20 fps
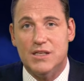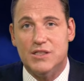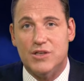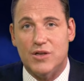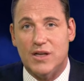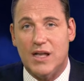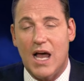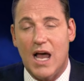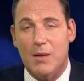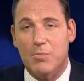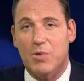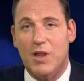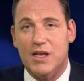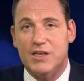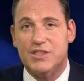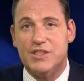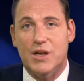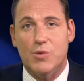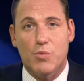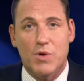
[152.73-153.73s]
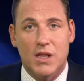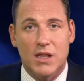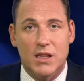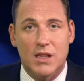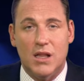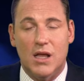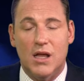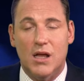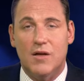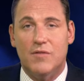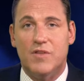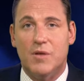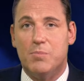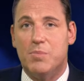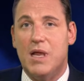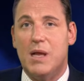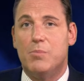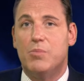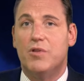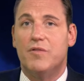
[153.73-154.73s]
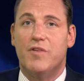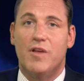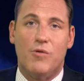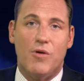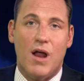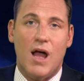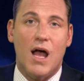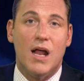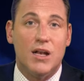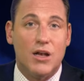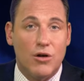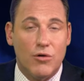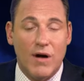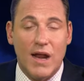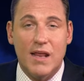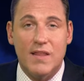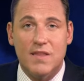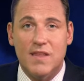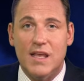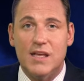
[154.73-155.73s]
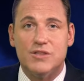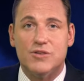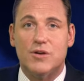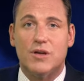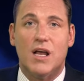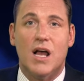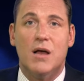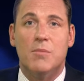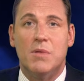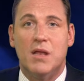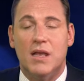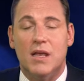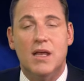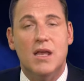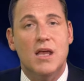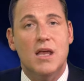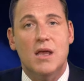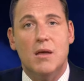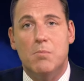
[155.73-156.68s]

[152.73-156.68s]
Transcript: So God bless you, and we love the people of Iran. Great things are coming.